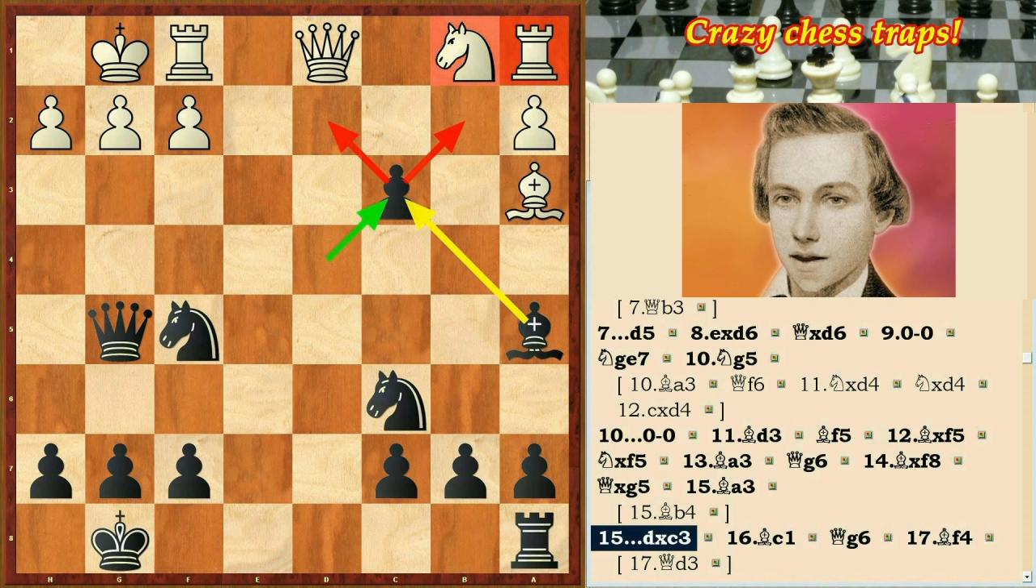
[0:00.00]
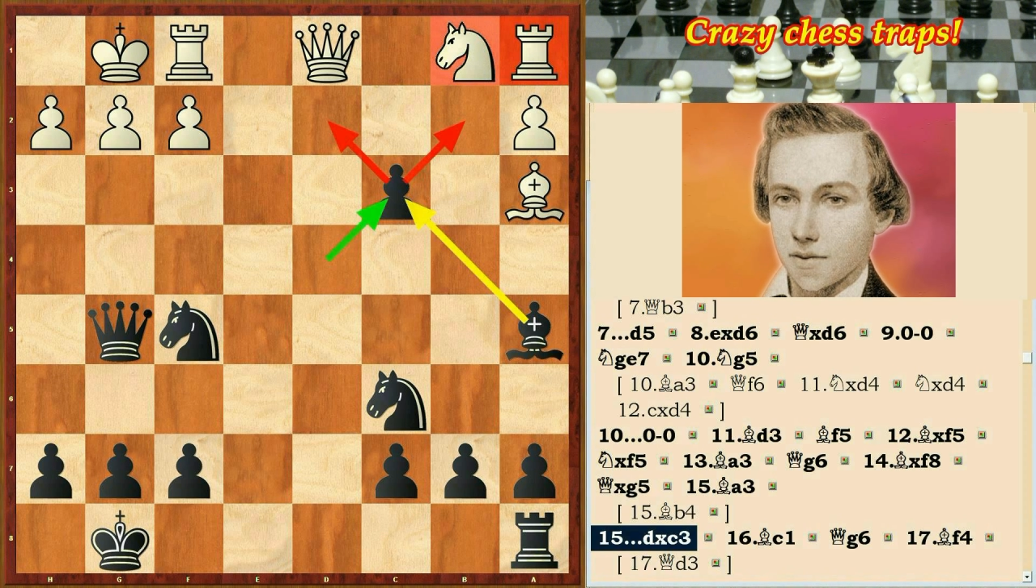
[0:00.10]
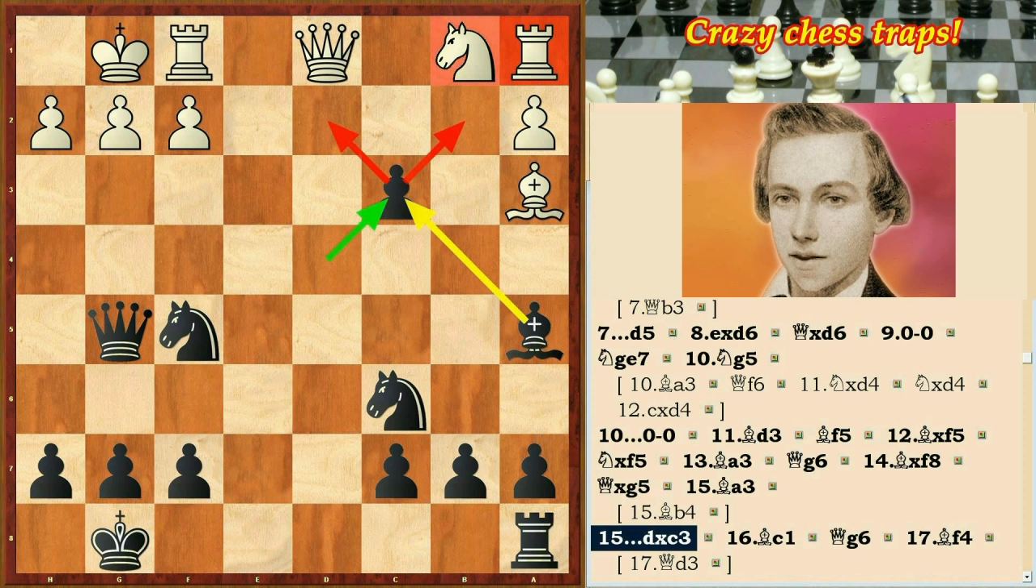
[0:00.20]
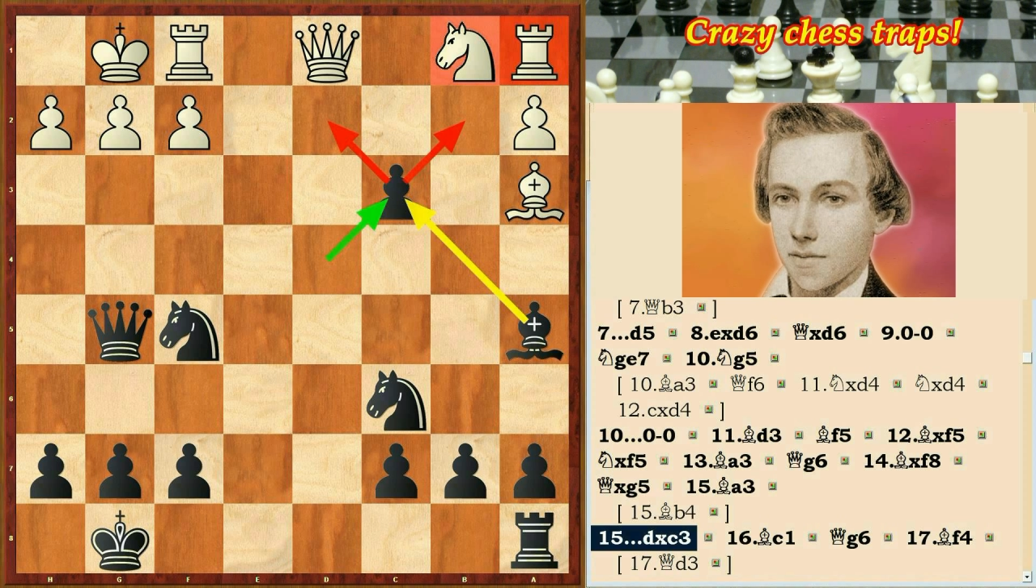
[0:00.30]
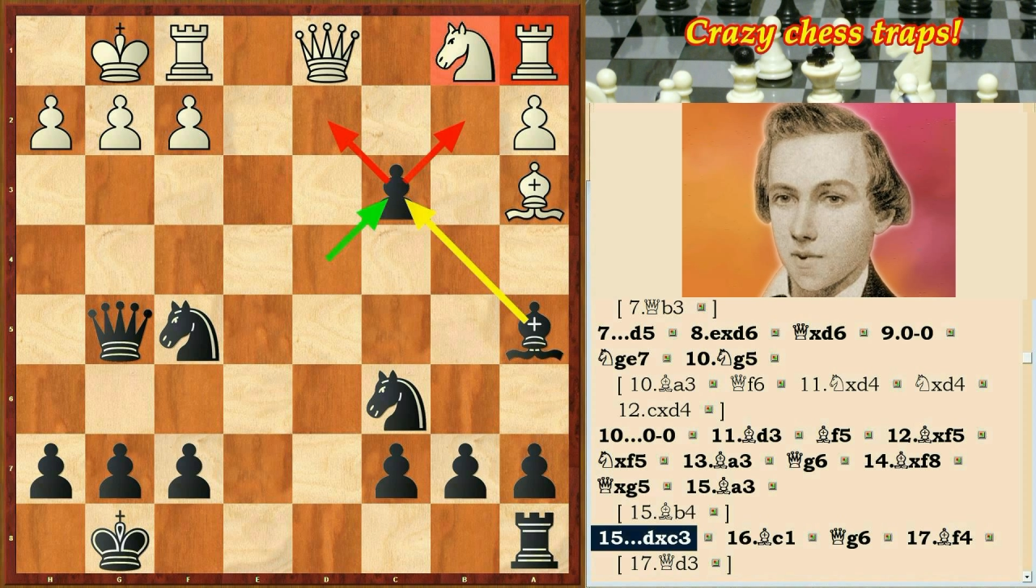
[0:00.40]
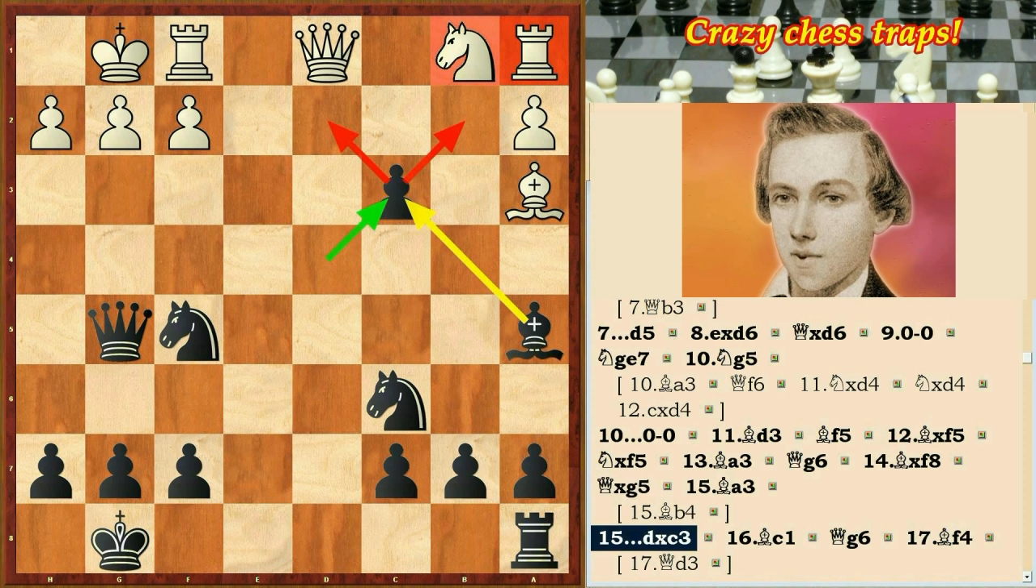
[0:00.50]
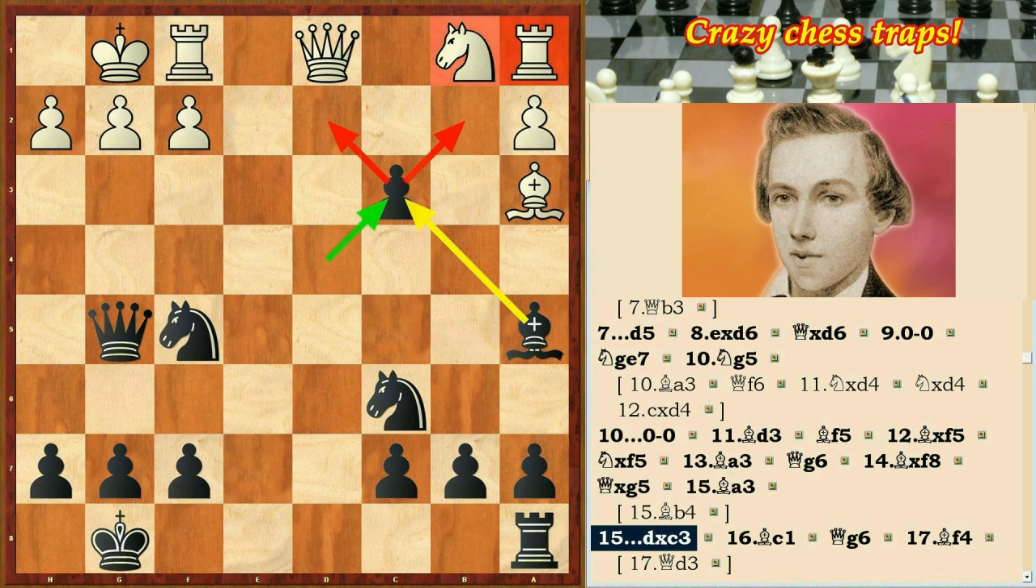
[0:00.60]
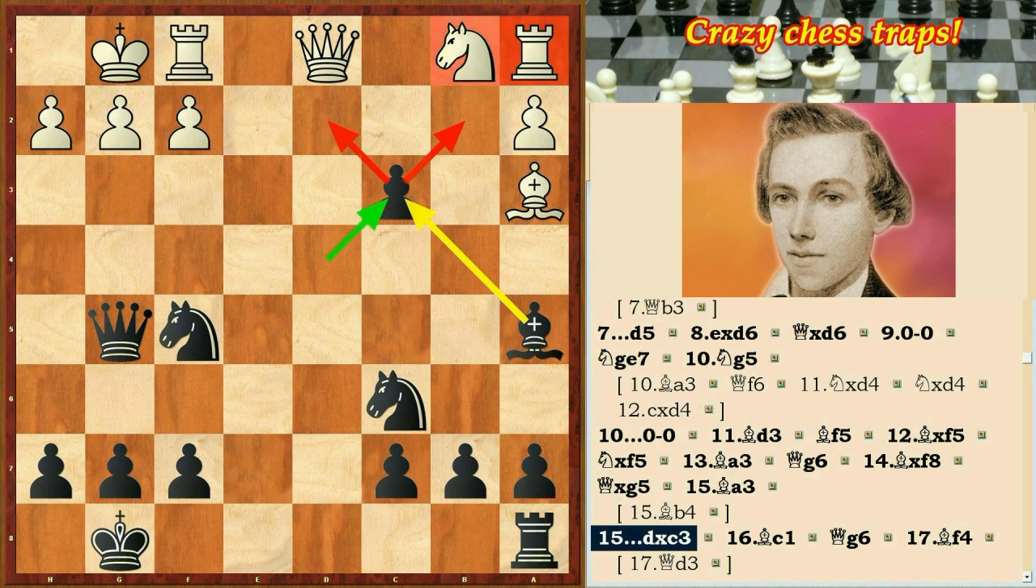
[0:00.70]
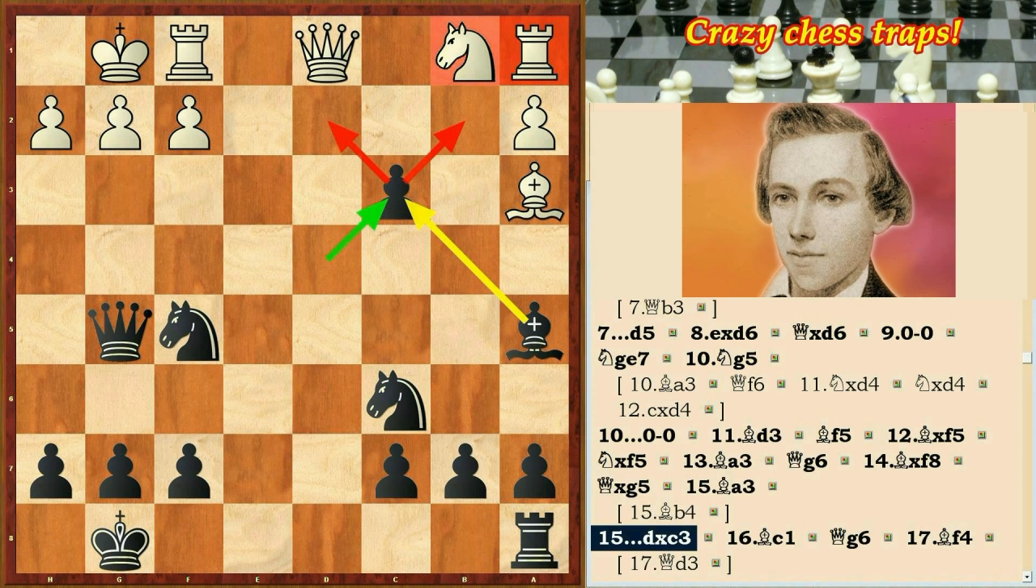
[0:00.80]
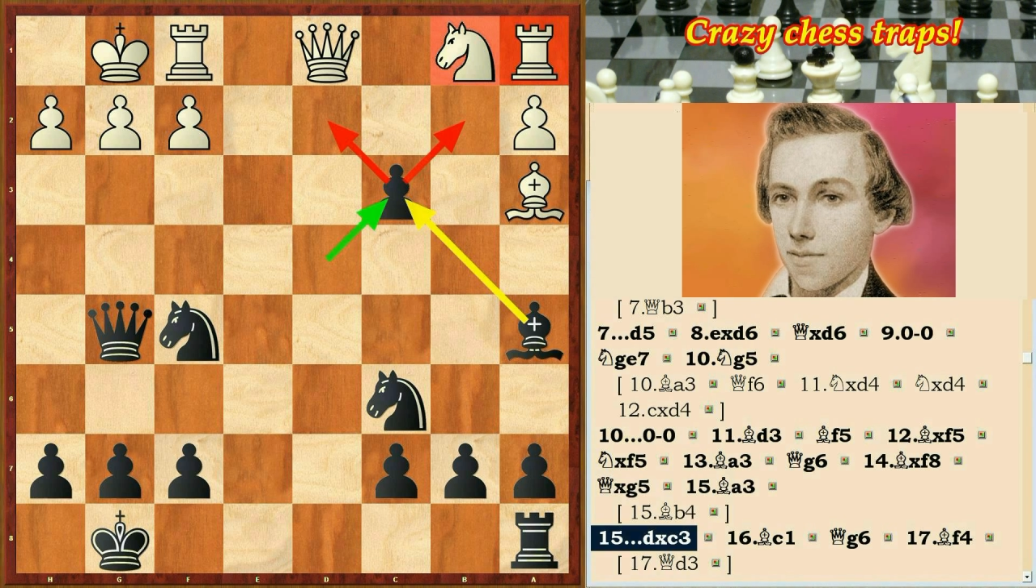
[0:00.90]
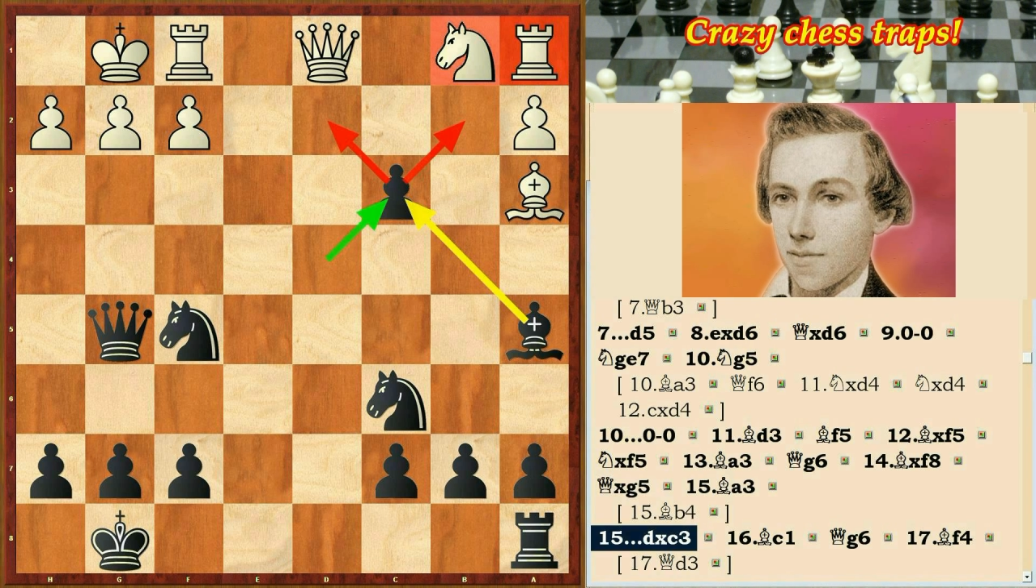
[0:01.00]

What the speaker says: of the game.